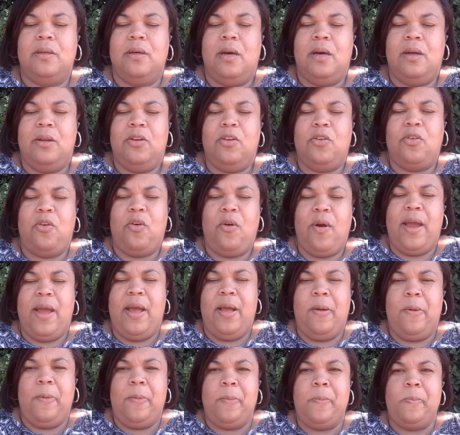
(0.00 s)

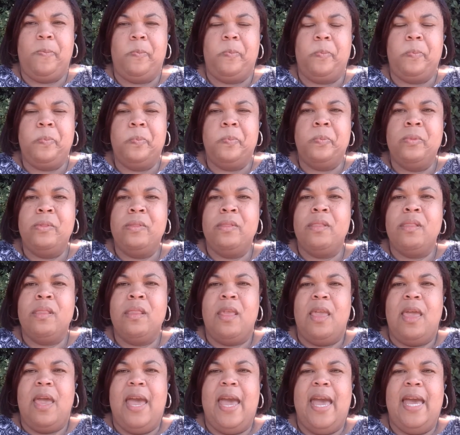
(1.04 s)
underground.
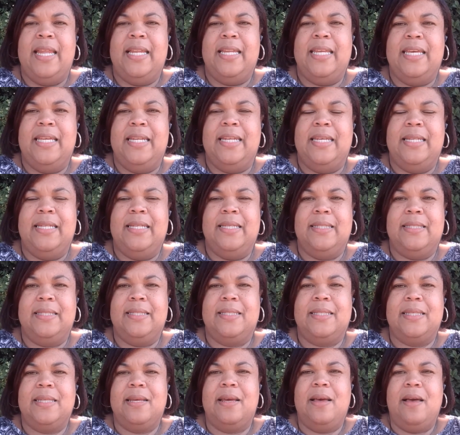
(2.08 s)
And then it
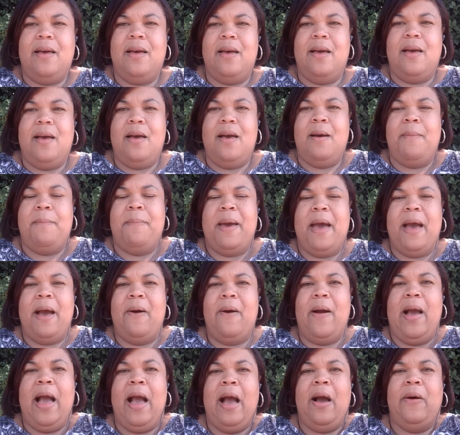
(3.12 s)
is
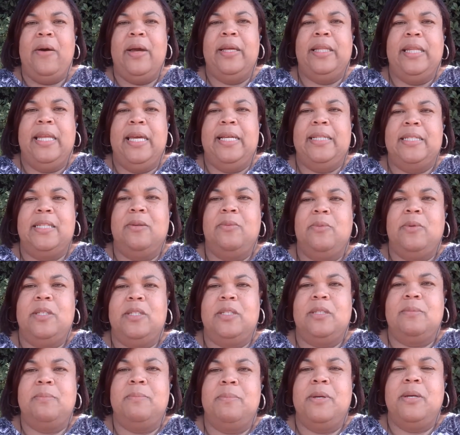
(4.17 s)
about how Atlanta
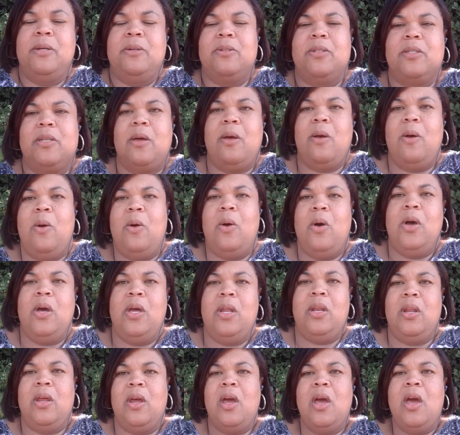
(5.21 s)
was built
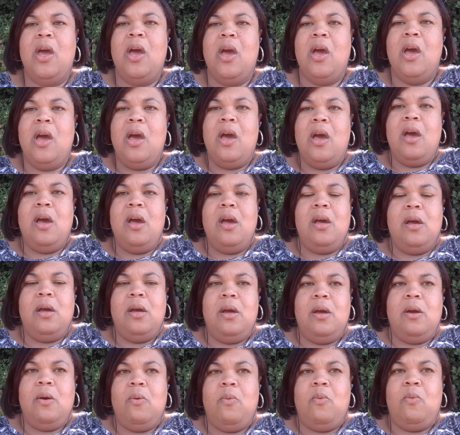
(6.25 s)
on
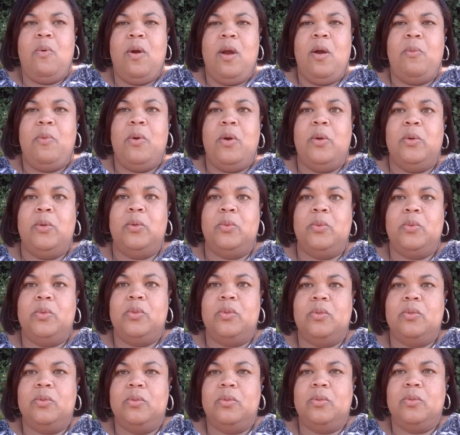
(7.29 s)
railroad
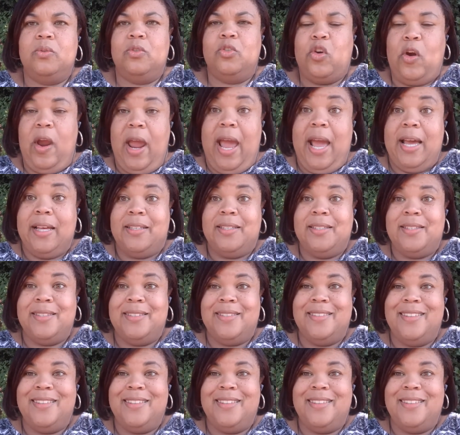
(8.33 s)
tracks